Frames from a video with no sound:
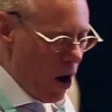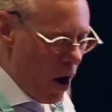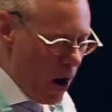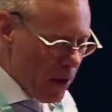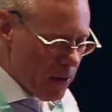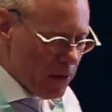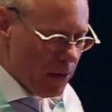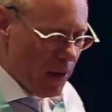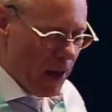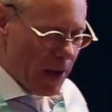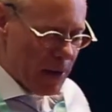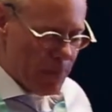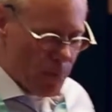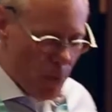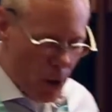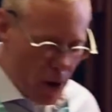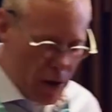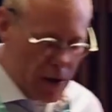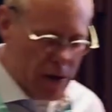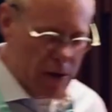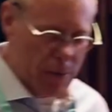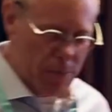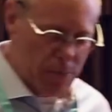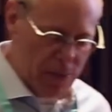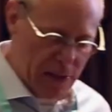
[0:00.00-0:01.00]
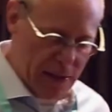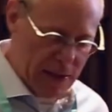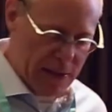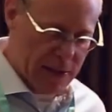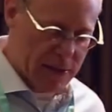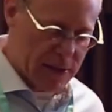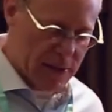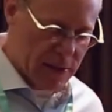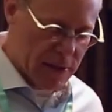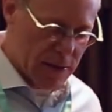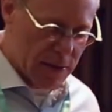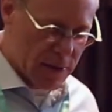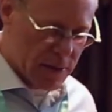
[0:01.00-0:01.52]
online
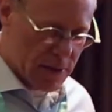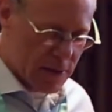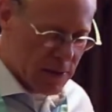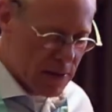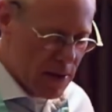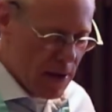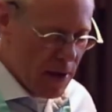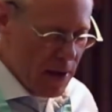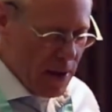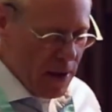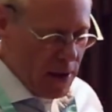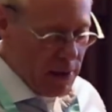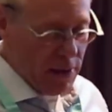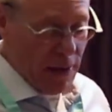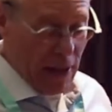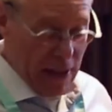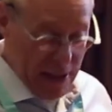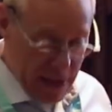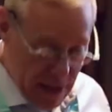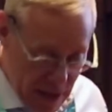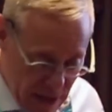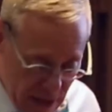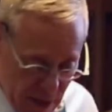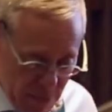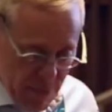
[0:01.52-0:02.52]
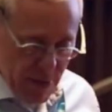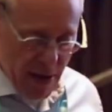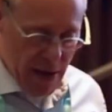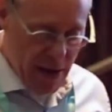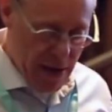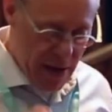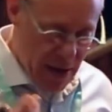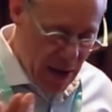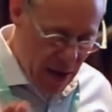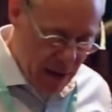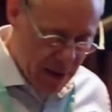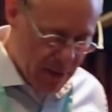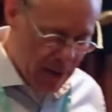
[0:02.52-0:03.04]
marketplaces like
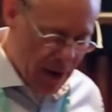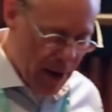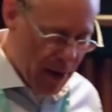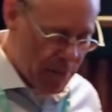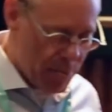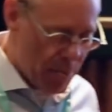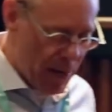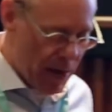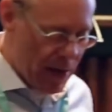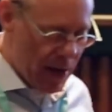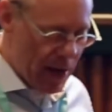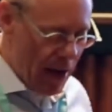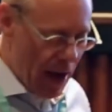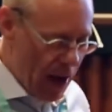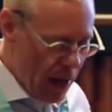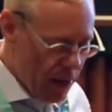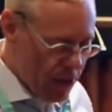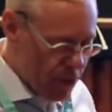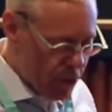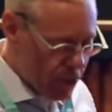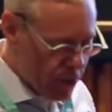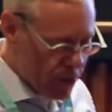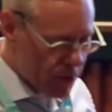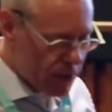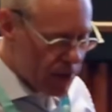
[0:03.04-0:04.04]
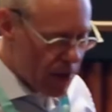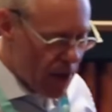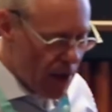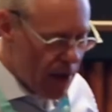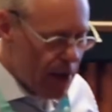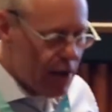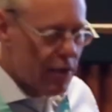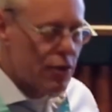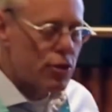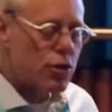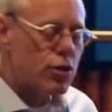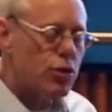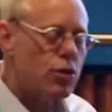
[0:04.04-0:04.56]
eBay and many others
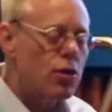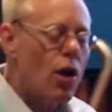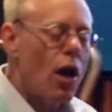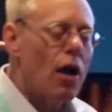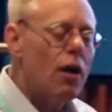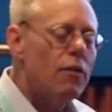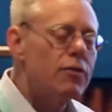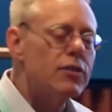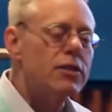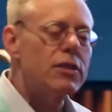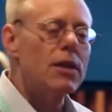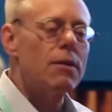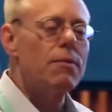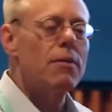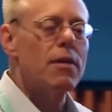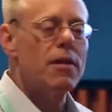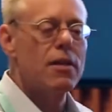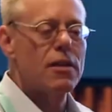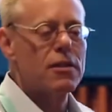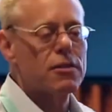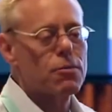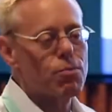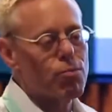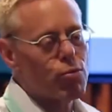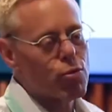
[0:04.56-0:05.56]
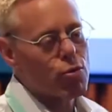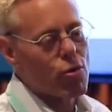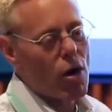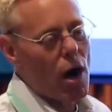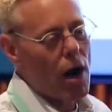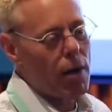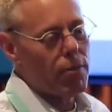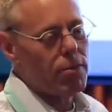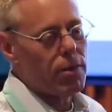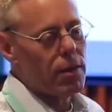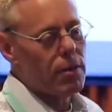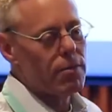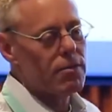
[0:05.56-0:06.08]
solve some of these
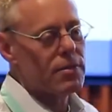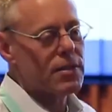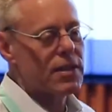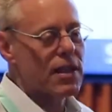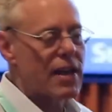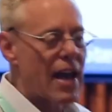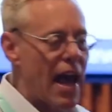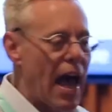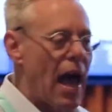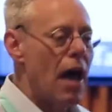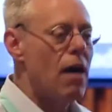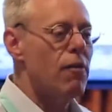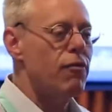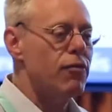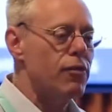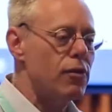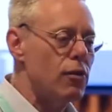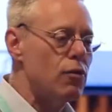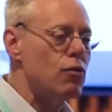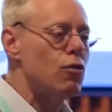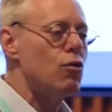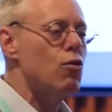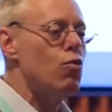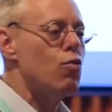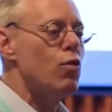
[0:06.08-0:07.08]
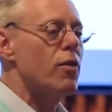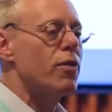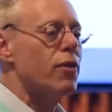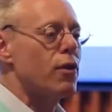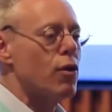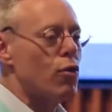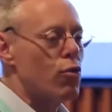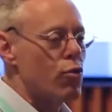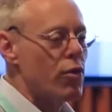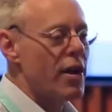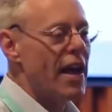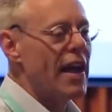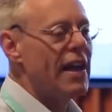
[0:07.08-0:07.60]
problems that have to do with
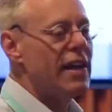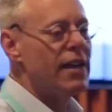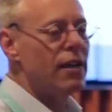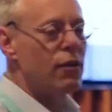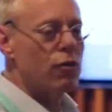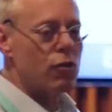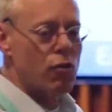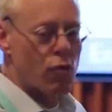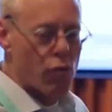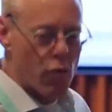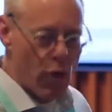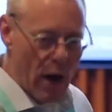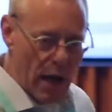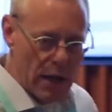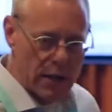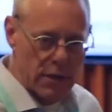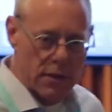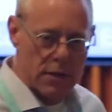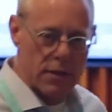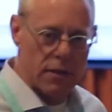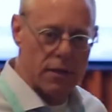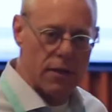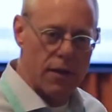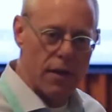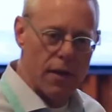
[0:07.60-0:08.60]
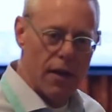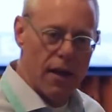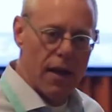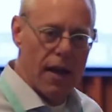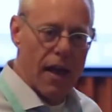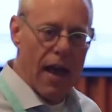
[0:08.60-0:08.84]
creating trust